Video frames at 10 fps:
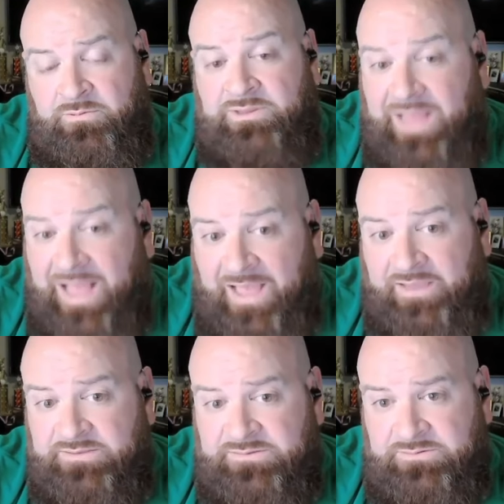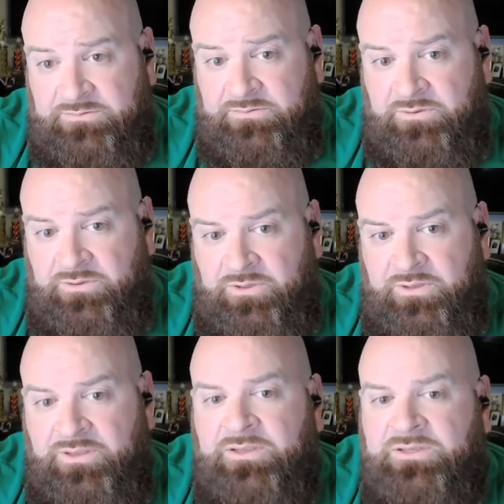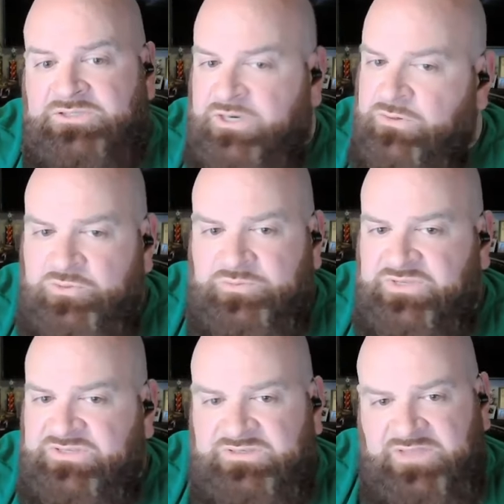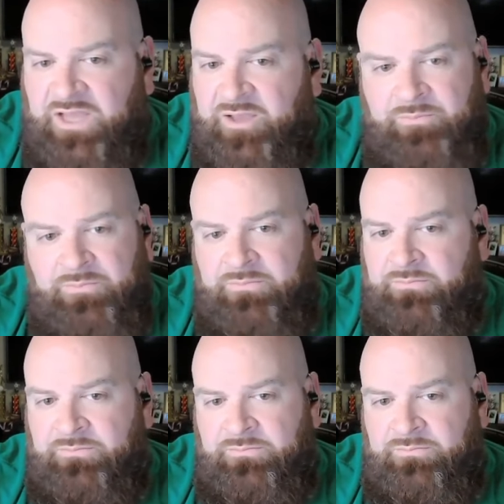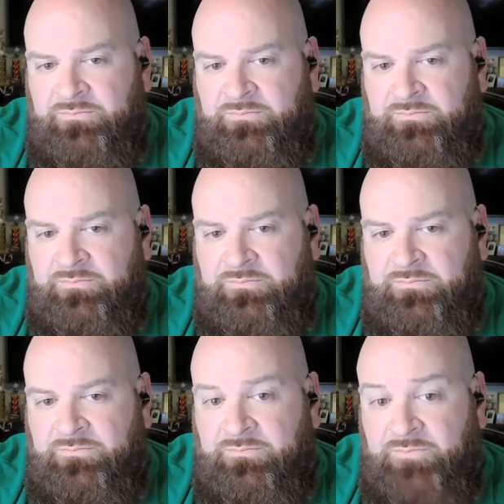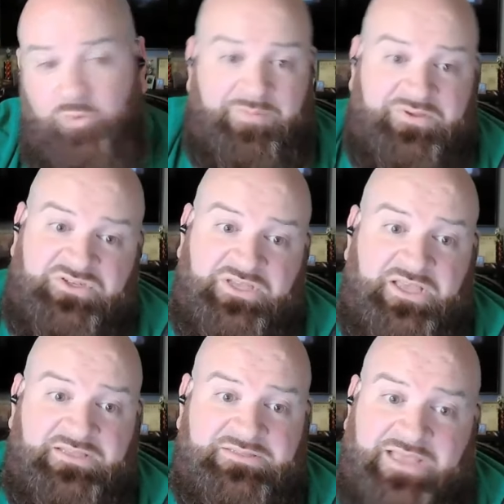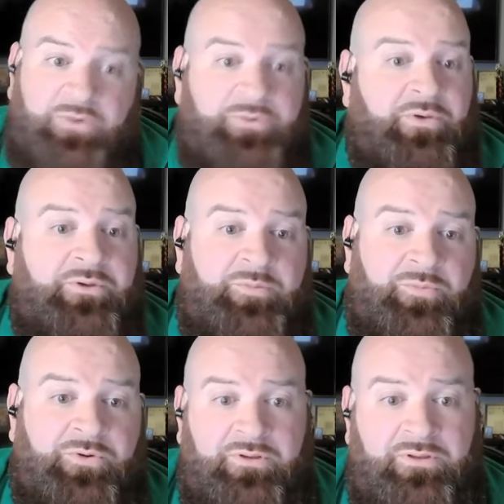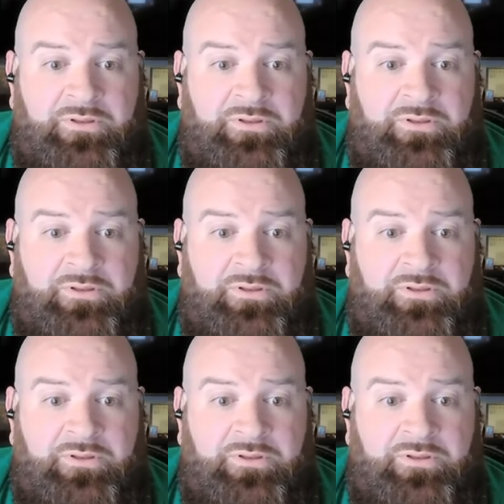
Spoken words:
Lies. Sheryl Swoopes isn't dumb. Or maybe she is. I don't know anymore.